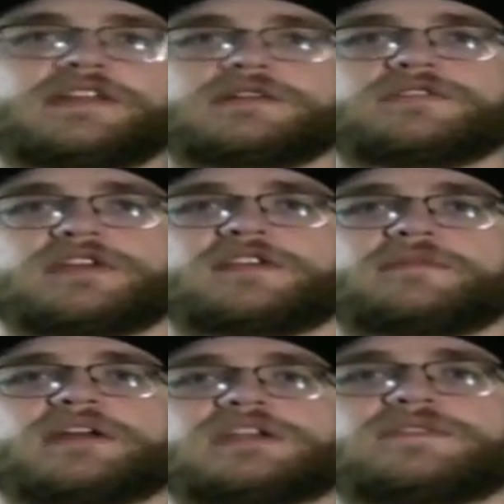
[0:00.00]
But
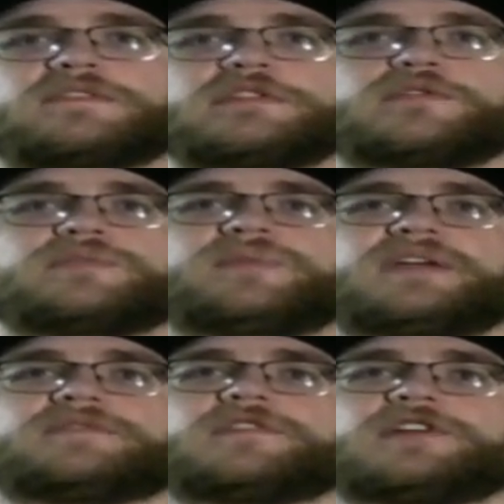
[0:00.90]
there's, I think there was like
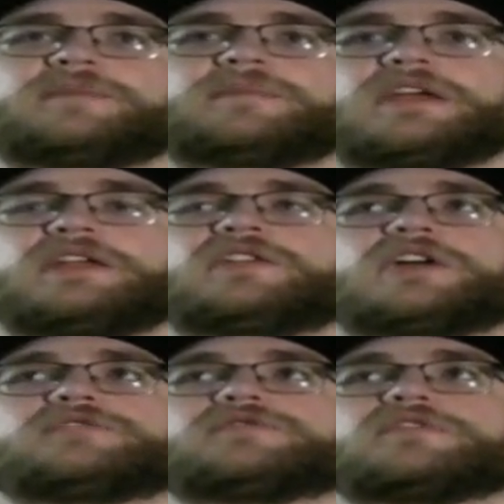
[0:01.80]
some kind of different lore
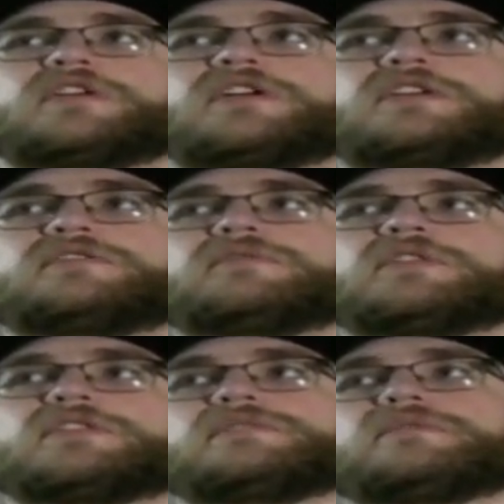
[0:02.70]
made for him in
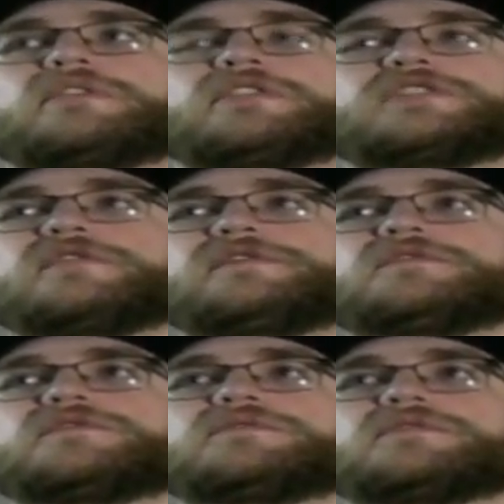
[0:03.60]
Nitro Kart, where he